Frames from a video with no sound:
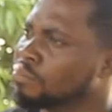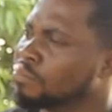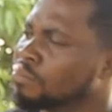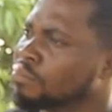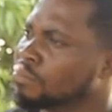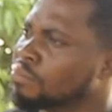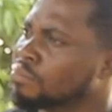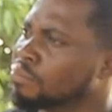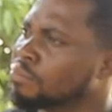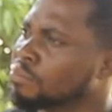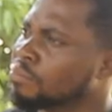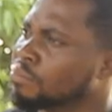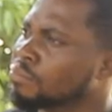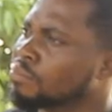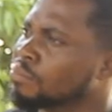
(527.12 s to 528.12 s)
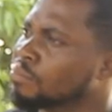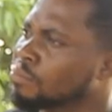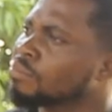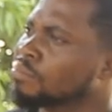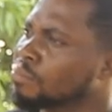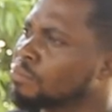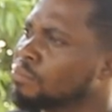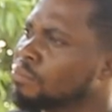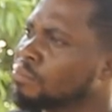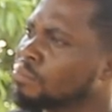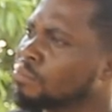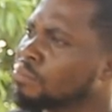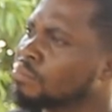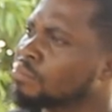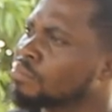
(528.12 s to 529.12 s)

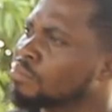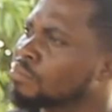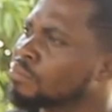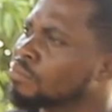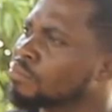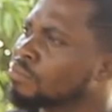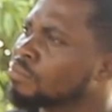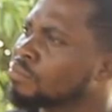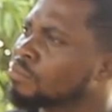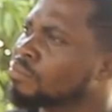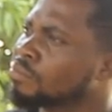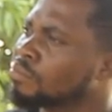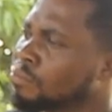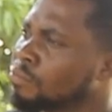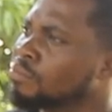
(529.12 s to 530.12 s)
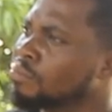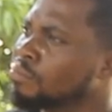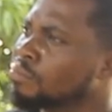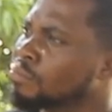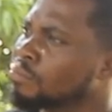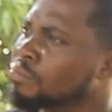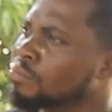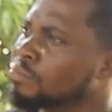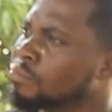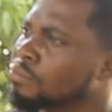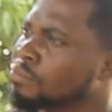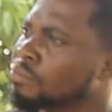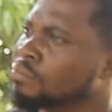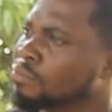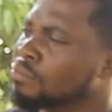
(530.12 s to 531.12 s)

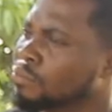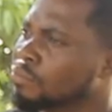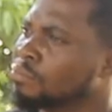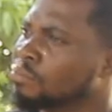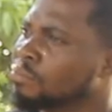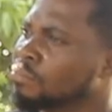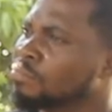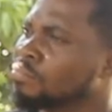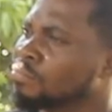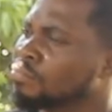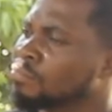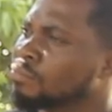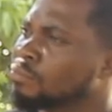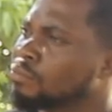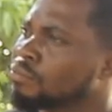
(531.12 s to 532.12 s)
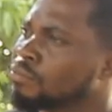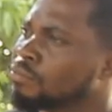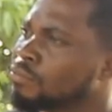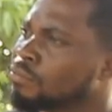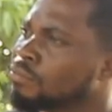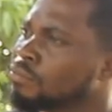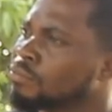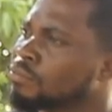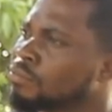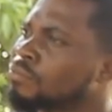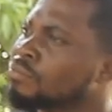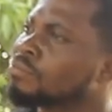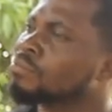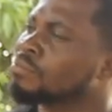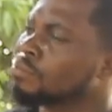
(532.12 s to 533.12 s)

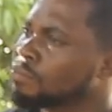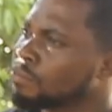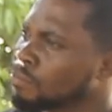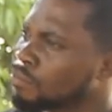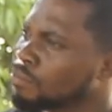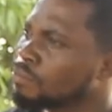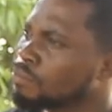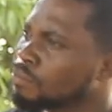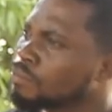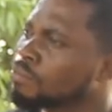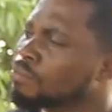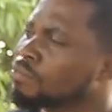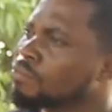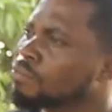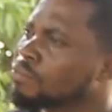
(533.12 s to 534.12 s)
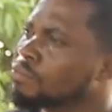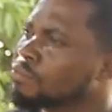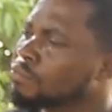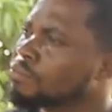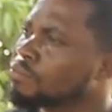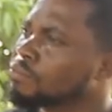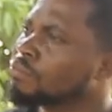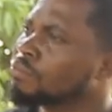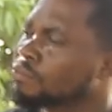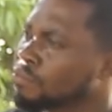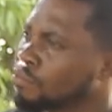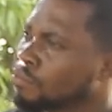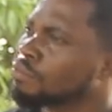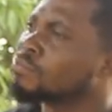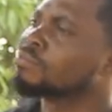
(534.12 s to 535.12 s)
(silent)